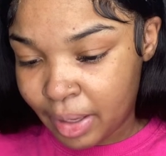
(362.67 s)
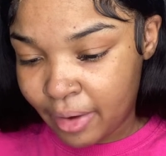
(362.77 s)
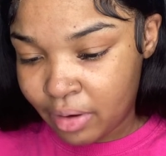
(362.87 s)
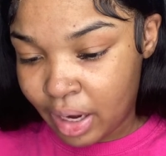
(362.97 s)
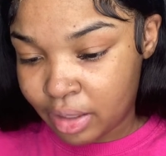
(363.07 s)

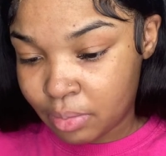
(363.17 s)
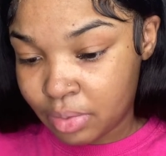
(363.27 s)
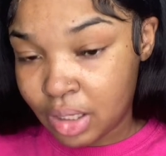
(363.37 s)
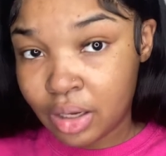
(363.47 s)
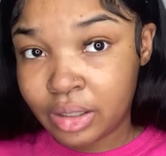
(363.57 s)
having like the
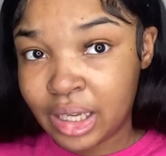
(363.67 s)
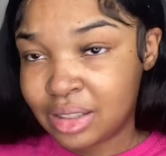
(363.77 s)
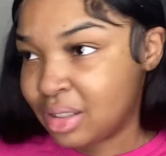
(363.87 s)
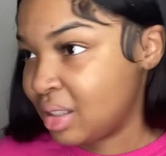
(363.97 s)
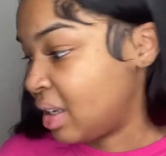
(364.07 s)
thick old
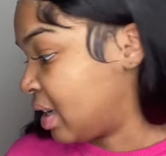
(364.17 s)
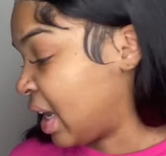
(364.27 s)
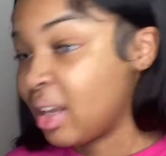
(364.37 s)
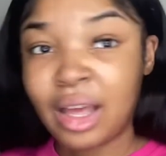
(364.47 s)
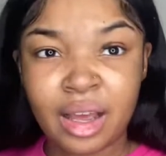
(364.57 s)
lashes and
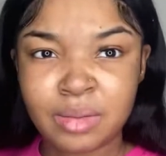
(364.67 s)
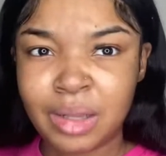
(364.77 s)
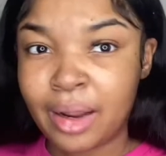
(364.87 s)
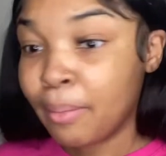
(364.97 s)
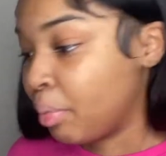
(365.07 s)
they eyes be
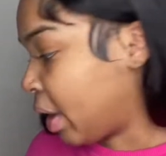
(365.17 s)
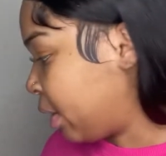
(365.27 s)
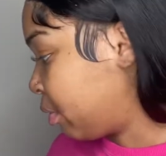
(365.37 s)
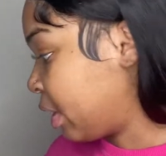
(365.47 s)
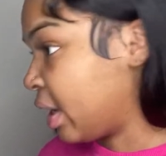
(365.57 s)
like bright
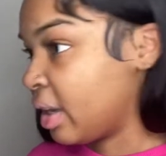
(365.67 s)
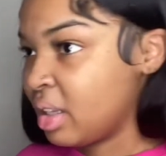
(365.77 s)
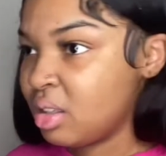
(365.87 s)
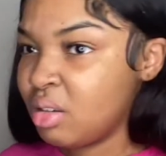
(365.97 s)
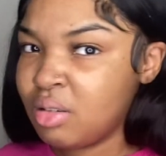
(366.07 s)
red and
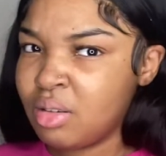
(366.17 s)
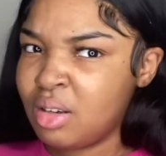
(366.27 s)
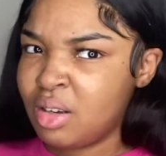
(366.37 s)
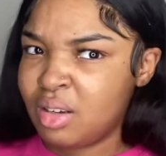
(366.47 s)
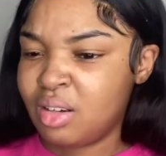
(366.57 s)
stuff.
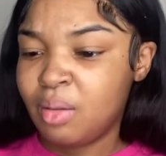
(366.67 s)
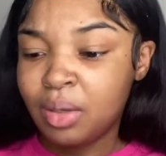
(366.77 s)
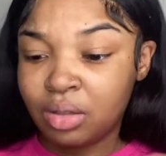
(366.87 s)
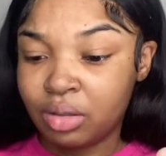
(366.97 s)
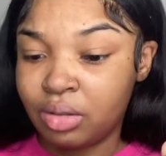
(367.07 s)
They be
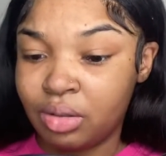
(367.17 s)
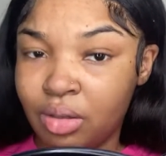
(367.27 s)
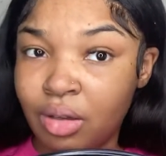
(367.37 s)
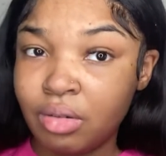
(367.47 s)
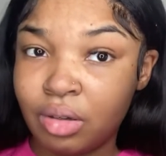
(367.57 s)
ugly. I
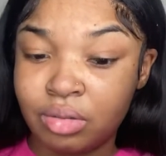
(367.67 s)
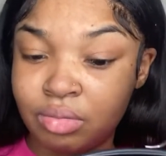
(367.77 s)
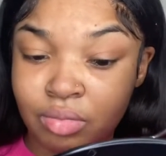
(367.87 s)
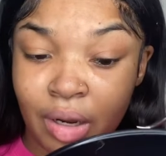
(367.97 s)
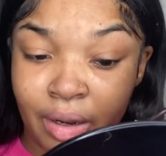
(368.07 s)
don't know
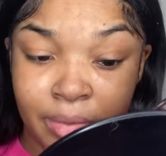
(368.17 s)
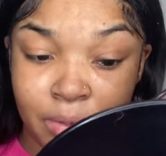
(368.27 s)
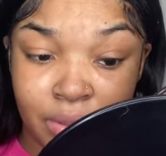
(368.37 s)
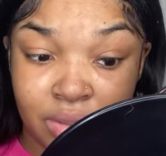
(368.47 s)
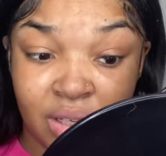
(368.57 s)
why I be
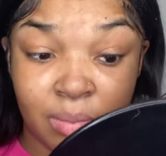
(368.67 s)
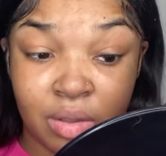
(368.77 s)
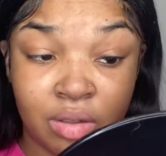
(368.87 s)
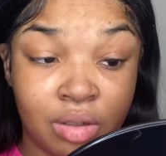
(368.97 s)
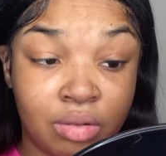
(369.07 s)
wasting y'all
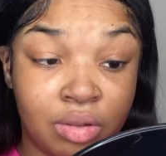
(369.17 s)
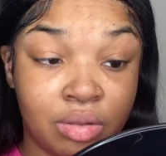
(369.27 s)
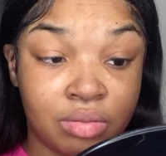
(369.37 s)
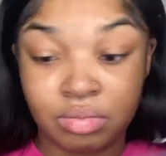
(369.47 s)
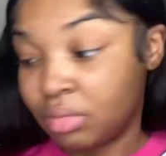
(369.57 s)
money on it.
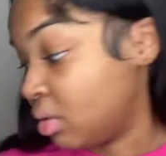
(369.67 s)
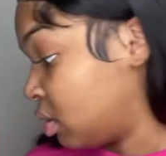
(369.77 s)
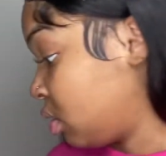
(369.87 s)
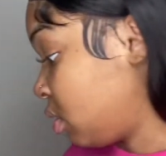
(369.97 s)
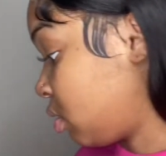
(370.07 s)

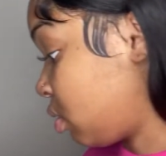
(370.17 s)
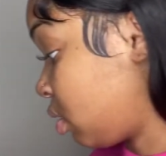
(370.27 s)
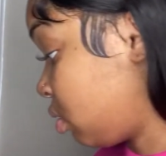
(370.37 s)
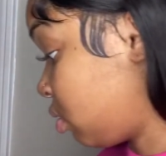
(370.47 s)
Like